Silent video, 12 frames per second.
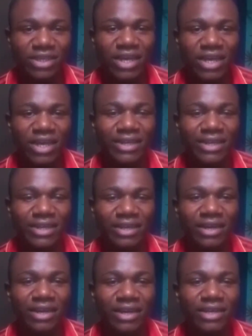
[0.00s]
and
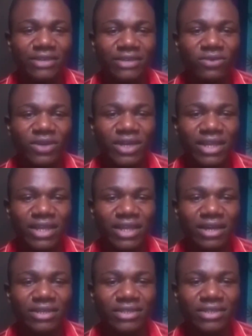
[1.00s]
he even
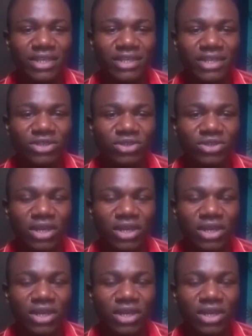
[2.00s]
later sent